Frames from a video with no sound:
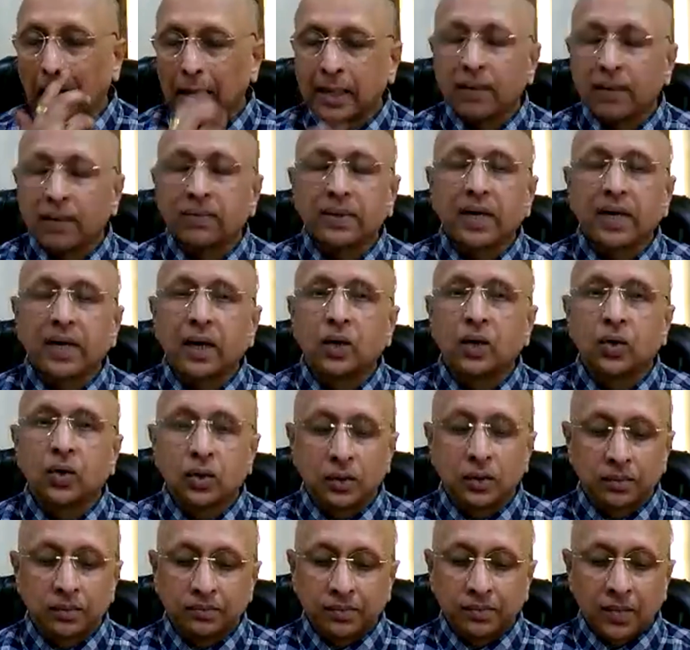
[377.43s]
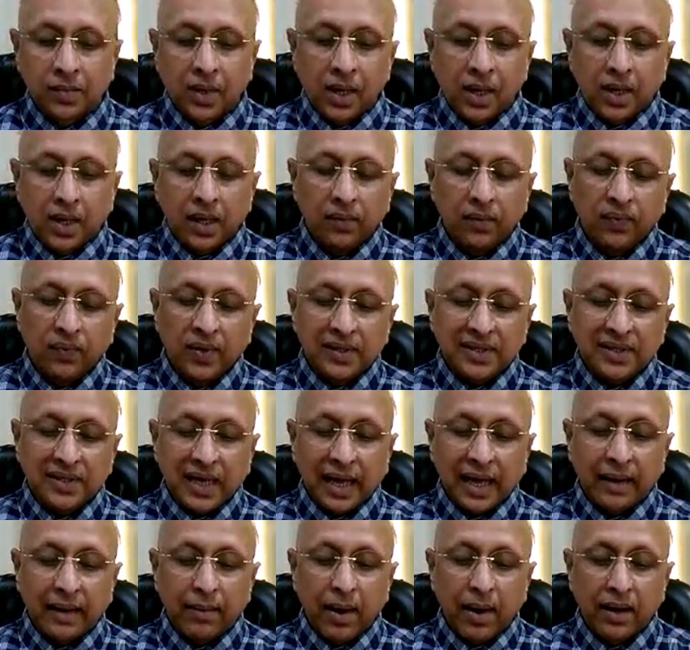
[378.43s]
left alone. He feels
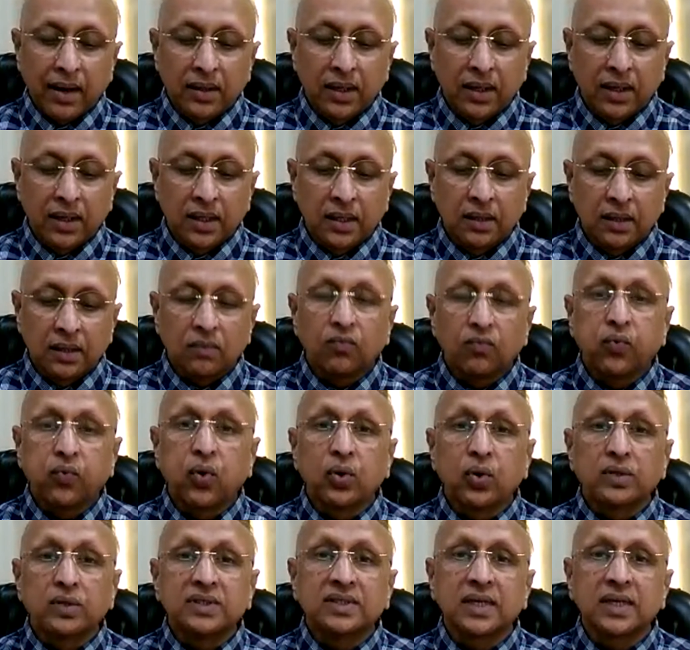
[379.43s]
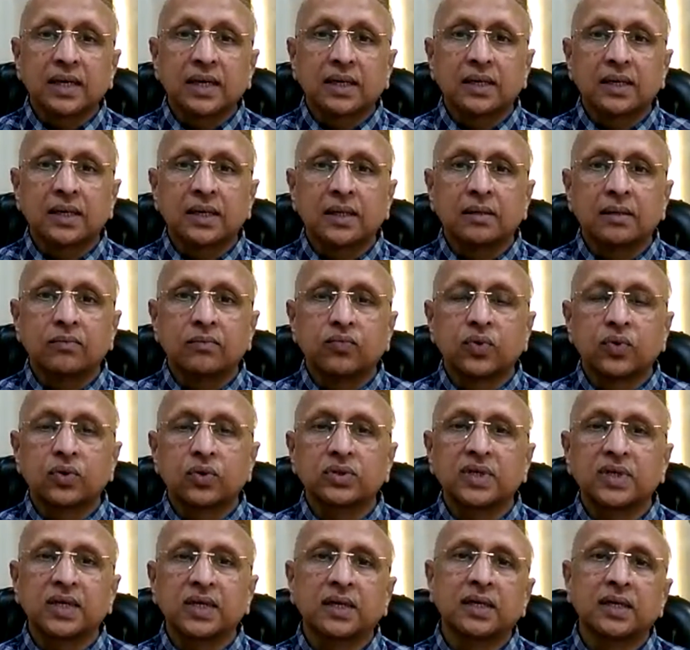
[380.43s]
abandoned, forsaken.
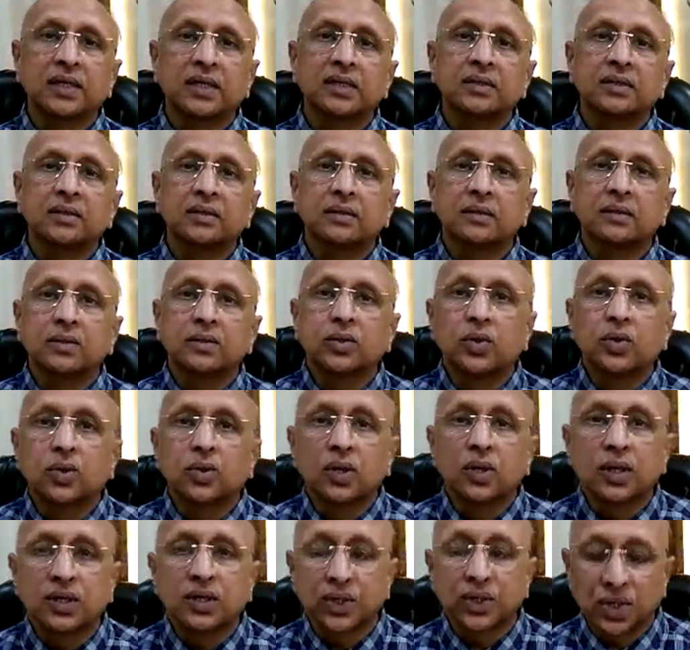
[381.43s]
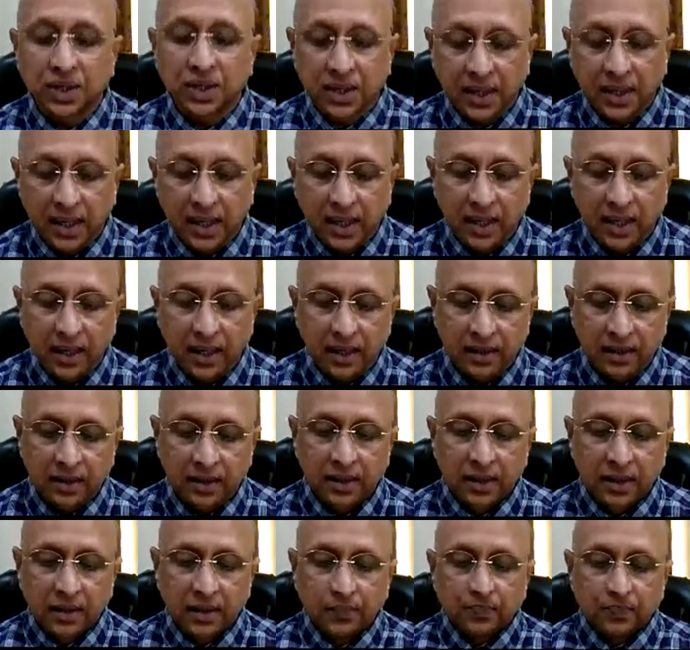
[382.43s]
Forsaken is durlakshit kelila.
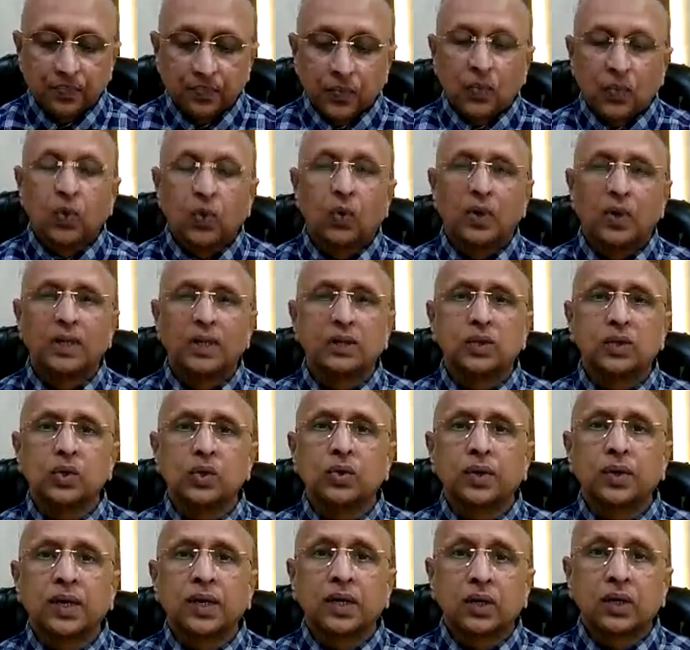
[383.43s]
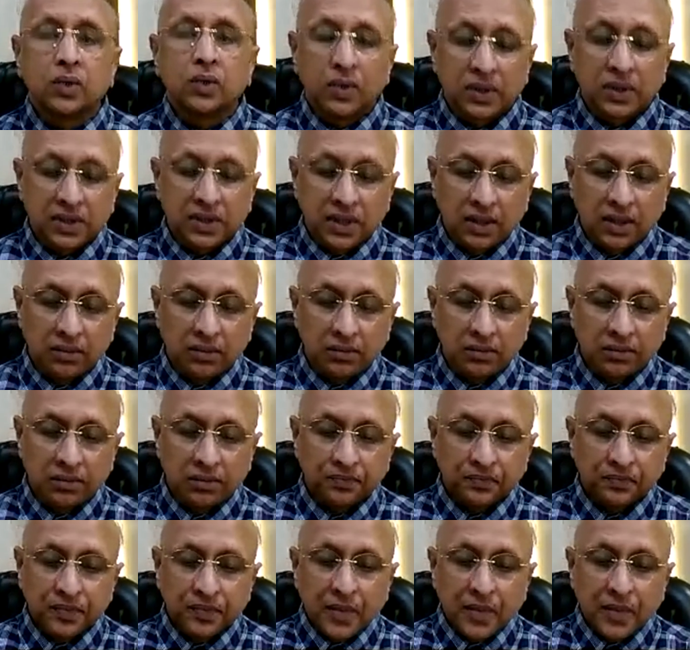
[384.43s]
No one is looking towards him.
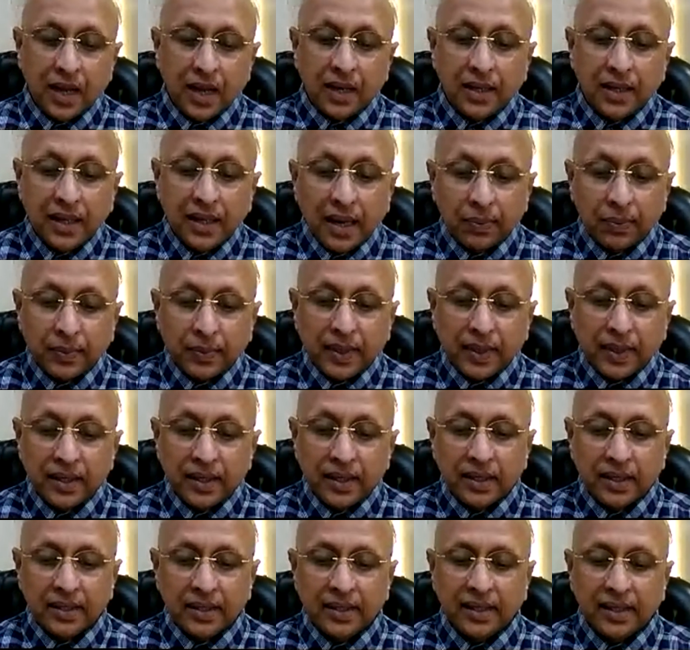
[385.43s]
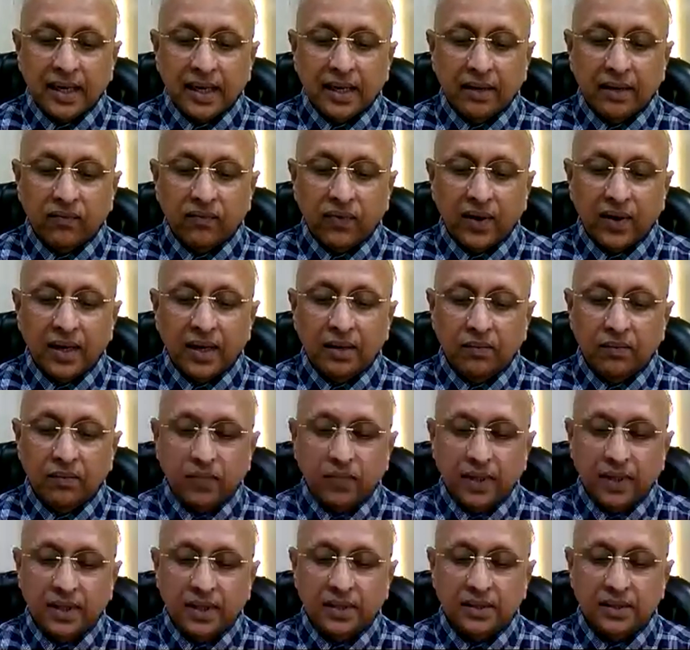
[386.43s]
Left in a terrifying
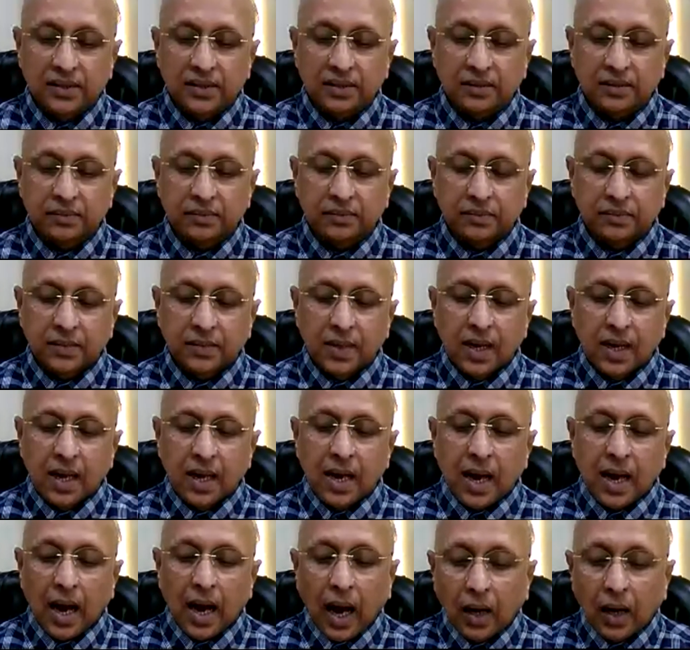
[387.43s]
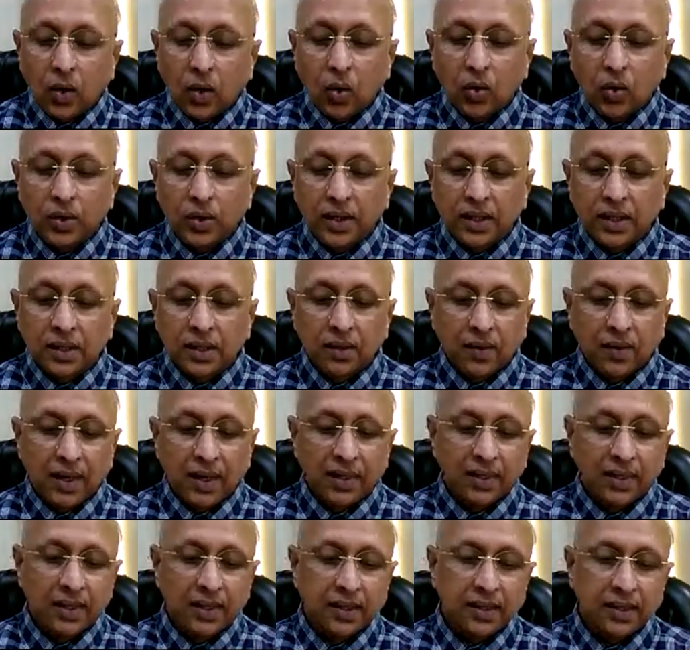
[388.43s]
place, alone in the
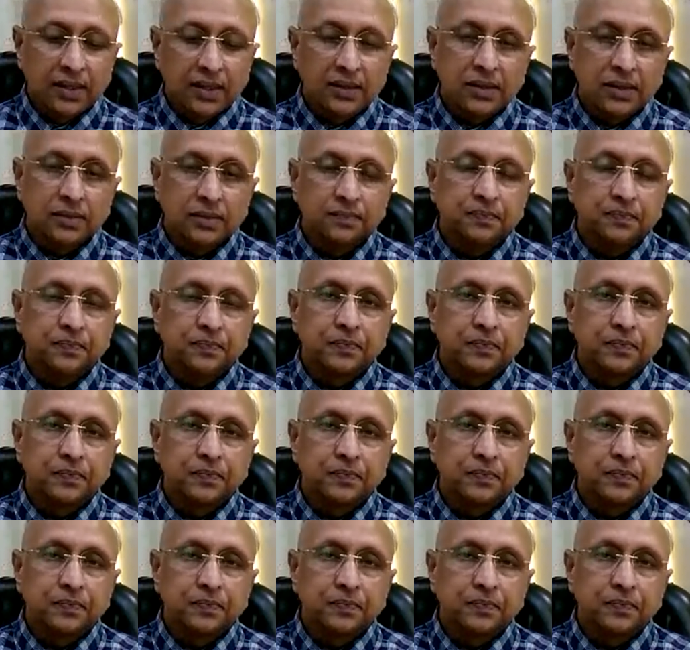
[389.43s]
wilderness.